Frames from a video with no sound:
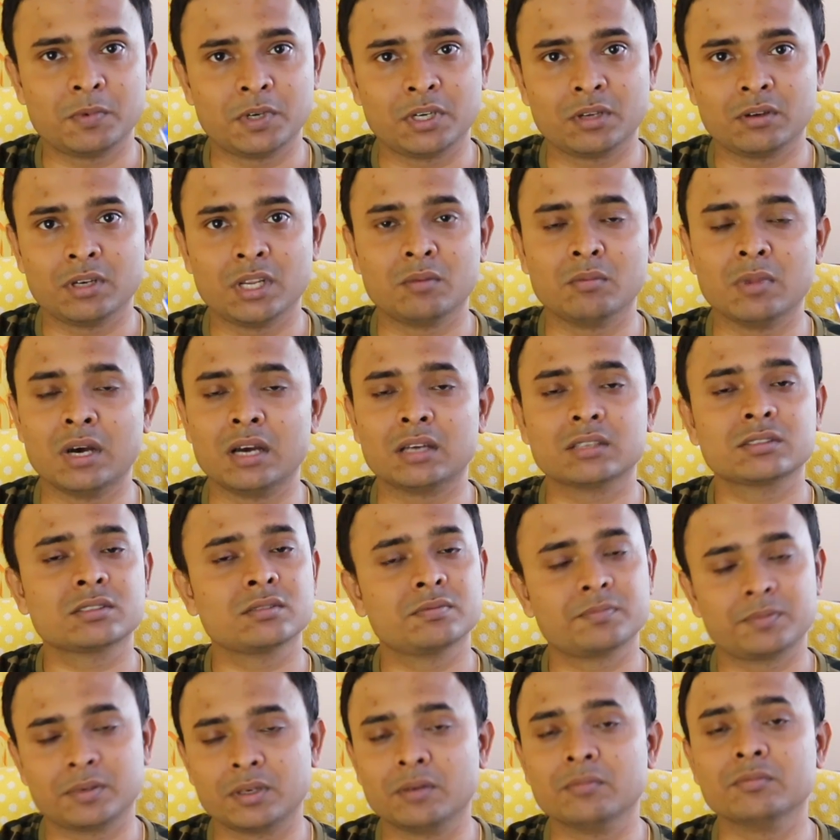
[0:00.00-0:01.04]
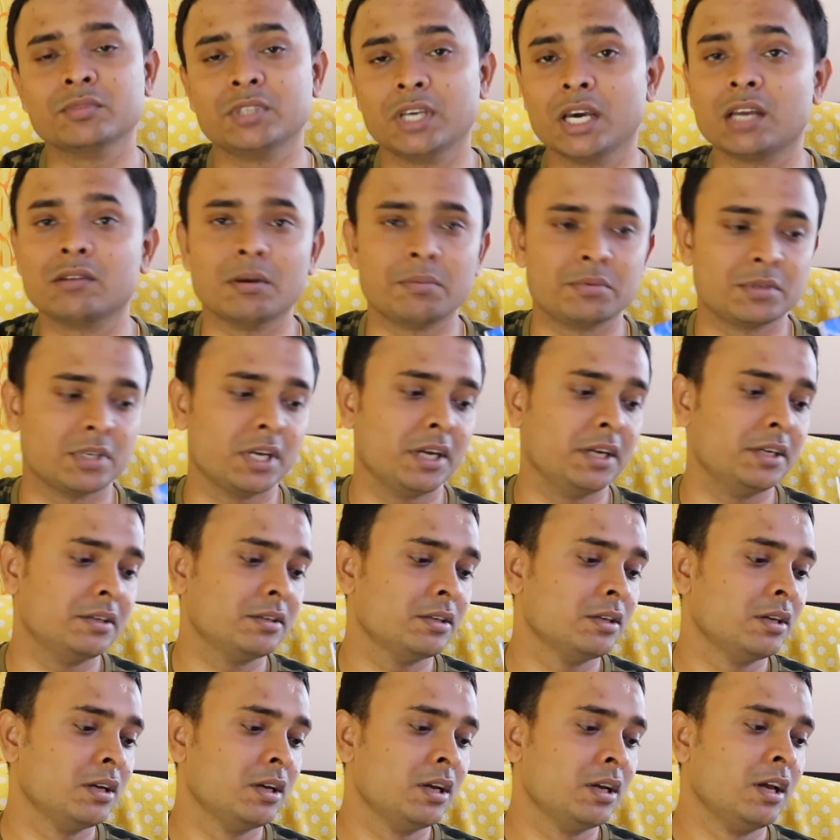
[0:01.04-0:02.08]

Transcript: particular mask from their website.